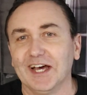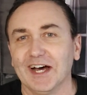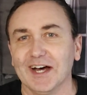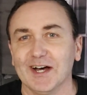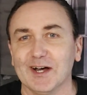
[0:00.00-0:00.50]

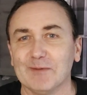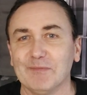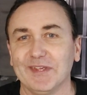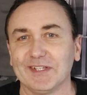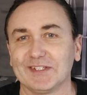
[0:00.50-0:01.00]

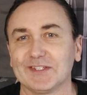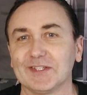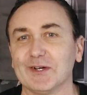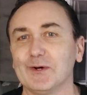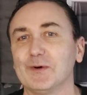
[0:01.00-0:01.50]
Um,
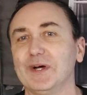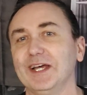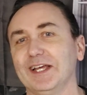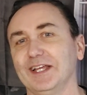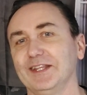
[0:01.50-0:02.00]
so,
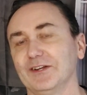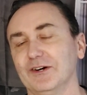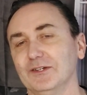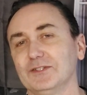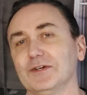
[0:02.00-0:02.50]
and then
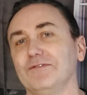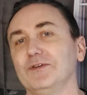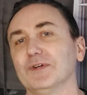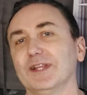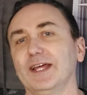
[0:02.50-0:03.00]
also, if you
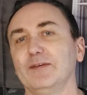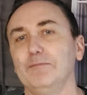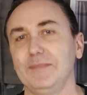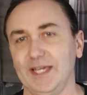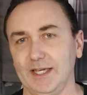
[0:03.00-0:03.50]
were like
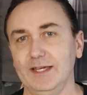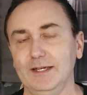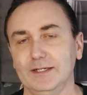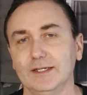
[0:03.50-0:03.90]
me,